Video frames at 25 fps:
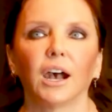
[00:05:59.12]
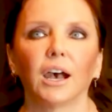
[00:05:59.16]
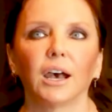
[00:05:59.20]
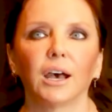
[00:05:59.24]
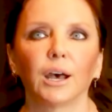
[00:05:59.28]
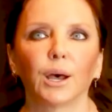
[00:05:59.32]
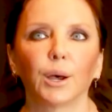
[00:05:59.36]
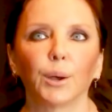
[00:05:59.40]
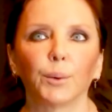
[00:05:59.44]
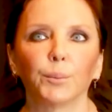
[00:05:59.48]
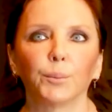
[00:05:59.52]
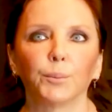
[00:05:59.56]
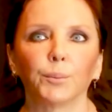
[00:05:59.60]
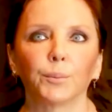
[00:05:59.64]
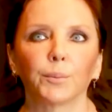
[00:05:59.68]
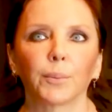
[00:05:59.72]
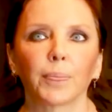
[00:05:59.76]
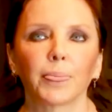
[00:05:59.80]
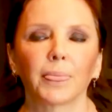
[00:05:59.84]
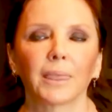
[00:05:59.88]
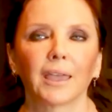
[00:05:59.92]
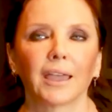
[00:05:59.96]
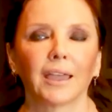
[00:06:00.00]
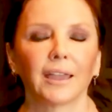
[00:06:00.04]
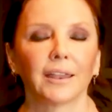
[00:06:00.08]
And
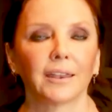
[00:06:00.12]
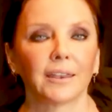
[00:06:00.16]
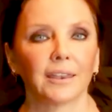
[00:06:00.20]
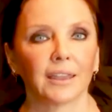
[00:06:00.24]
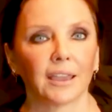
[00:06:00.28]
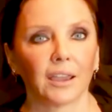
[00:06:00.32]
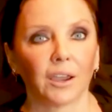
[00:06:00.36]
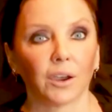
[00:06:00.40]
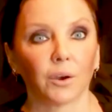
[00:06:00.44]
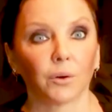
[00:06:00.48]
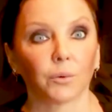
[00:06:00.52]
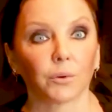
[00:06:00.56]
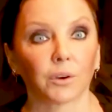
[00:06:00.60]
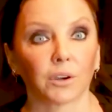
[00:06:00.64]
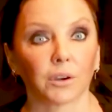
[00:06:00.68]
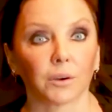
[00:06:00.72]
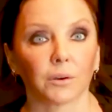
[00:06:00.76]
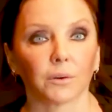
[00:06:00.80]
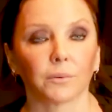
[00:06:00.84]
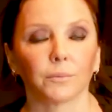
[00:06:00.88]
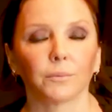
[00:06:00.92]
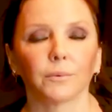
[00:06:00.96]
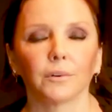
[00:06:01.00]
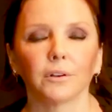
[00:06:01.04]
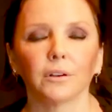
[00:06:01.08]
now
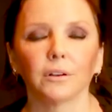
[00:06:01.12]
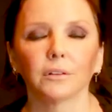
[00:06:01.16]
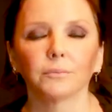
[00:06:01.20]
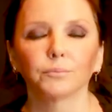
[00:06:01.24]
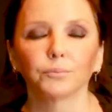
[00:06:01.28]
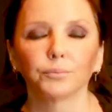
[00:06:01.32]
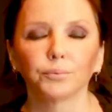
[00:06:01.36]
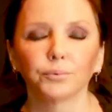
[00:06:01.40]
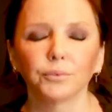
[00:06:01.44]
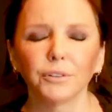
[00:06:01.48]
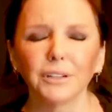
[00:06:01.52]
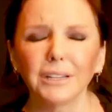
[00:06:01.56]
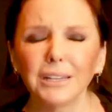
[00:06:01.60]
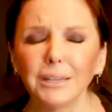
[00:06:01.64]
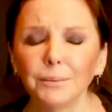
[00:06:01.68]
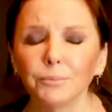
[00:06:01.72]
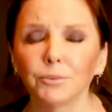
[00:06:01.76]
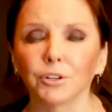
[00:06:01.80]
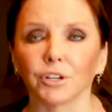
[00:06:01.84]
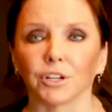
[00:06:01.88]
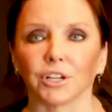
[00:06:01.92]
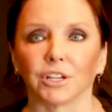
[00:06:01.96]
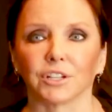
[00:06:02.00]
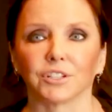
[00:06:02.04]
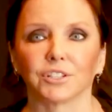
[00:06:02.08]
we're pretty
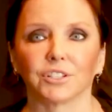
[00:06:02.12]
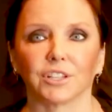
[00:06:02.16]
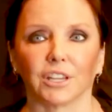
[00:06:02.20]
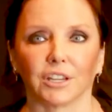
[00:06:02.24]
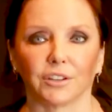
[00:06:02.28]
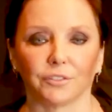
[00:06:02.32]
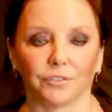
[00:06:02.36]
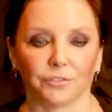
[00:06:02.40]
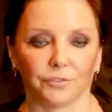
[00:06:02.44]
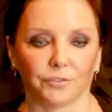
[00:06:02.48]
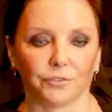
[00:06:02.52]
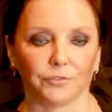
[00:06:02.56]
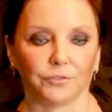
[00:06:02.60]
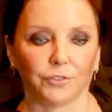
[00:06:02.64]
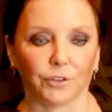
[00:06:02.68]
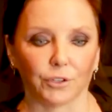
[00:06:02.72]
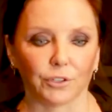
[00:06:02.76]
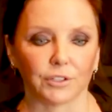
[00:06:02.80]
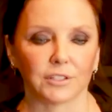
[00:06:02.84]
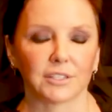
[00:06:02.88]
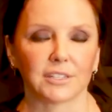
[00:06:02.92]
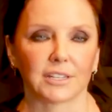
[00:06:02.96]
much like full